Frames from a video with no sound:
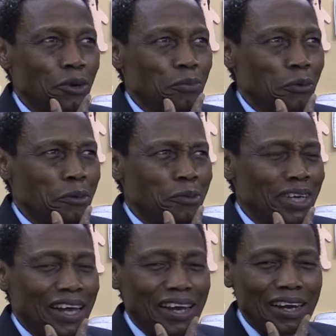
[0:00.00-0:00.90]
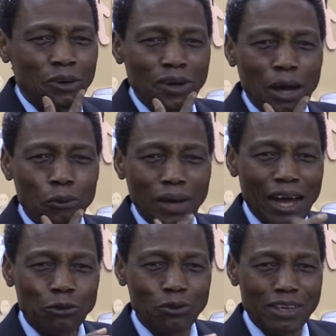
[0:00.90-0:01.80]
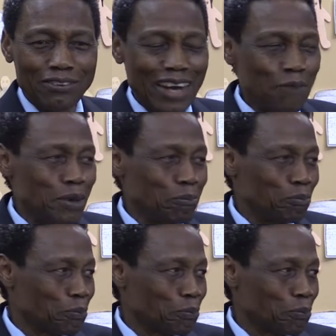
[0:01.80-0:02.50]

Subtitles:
know how to describe them.